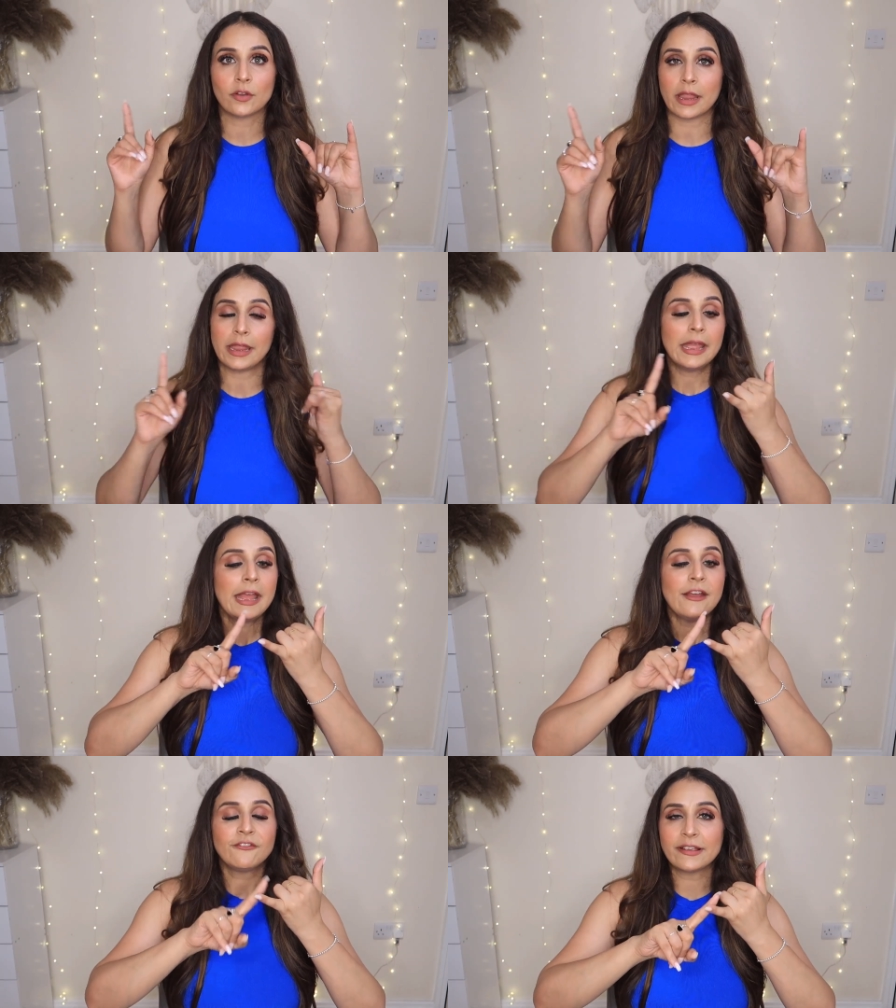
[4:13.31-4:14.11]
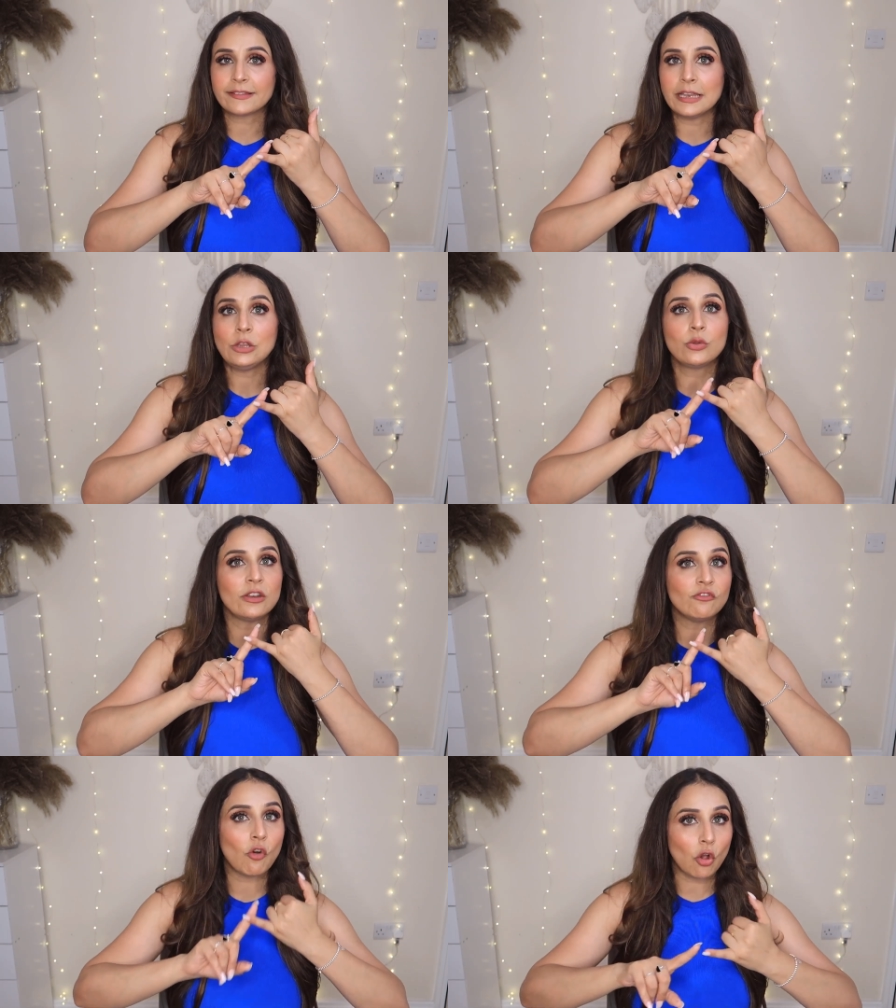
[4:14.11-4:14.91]
Okay, firstly, you
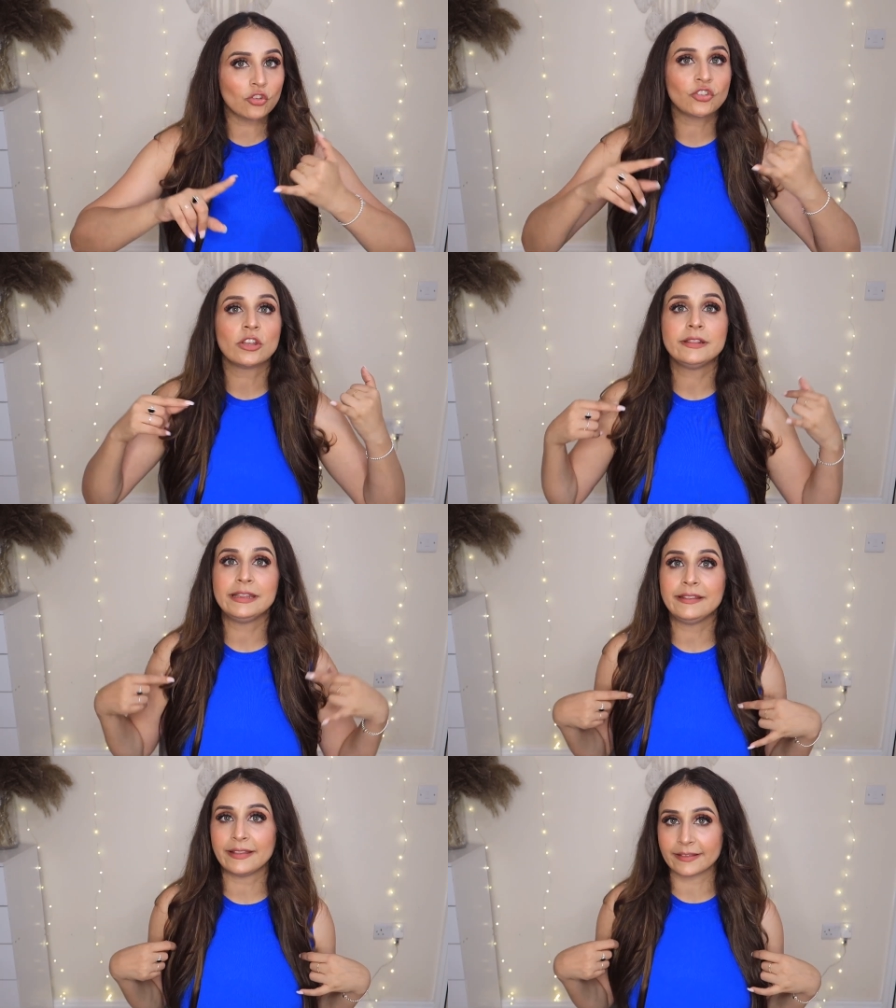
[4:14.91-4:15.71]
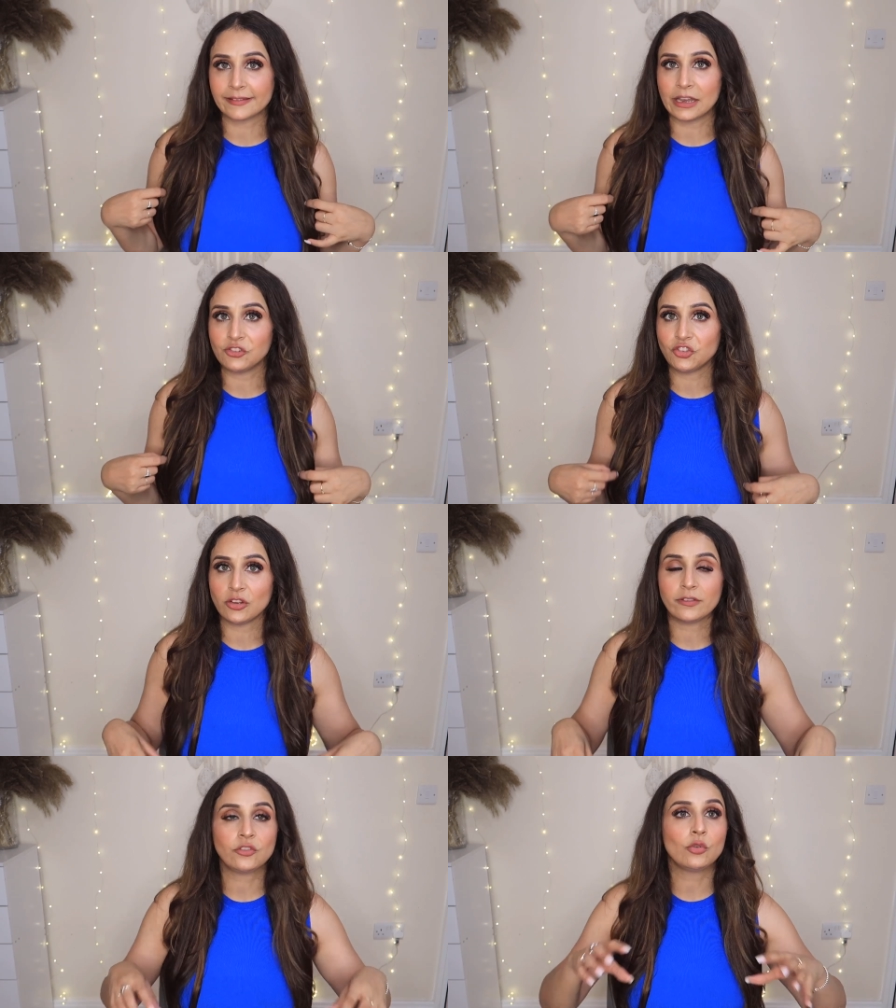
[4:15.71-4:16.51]
can wash these extensions.